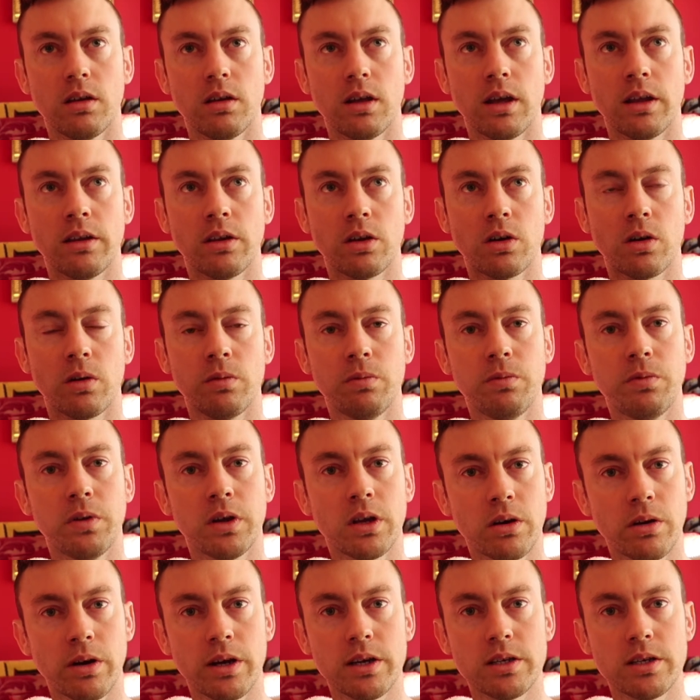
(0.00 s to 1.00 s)
and the
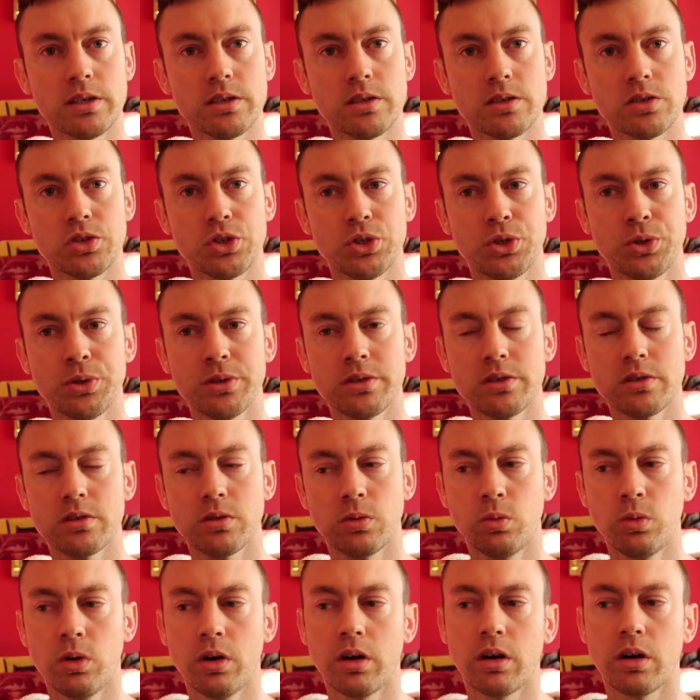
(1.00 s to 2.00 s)
configurators used to
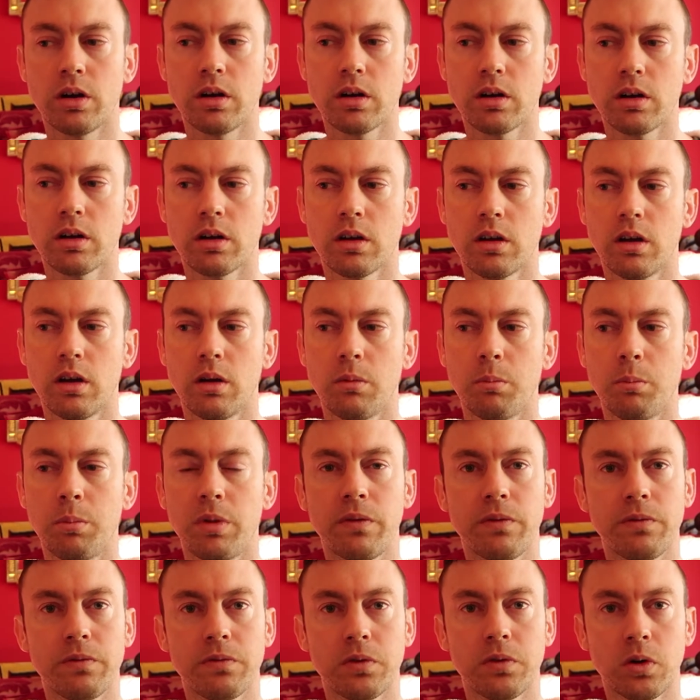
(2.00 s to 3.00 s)
work
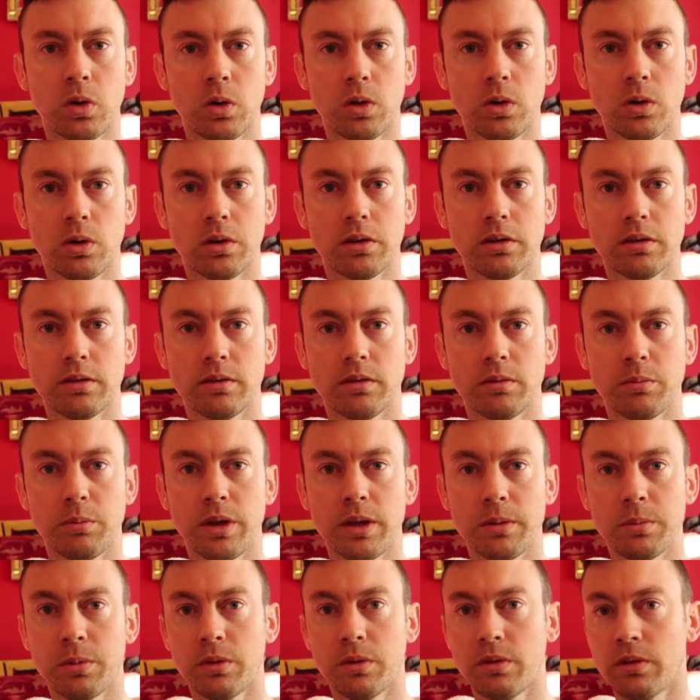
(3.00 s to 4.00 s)
before
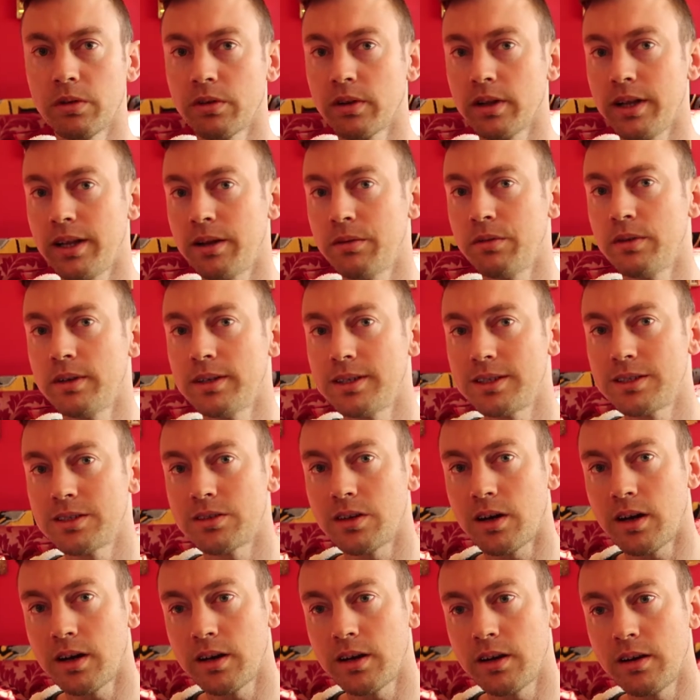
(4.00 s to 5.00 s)
people cleverly
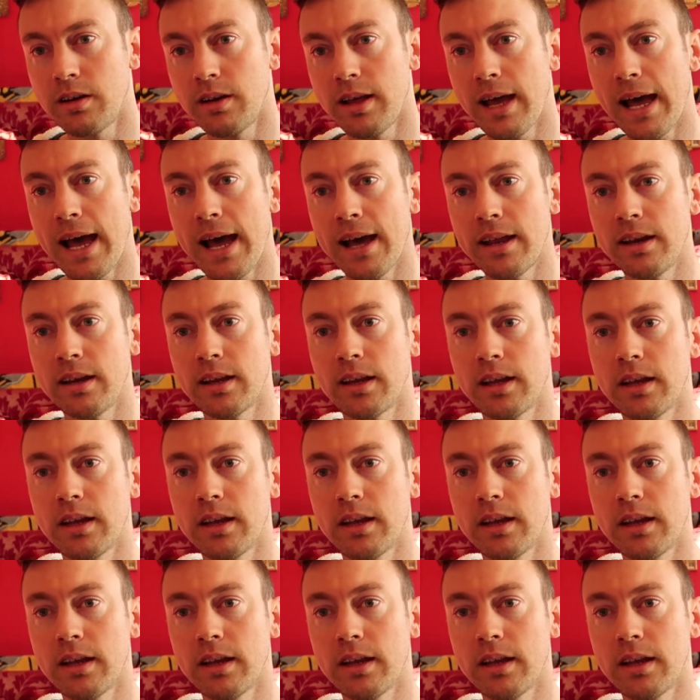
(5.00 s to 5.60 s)
started adding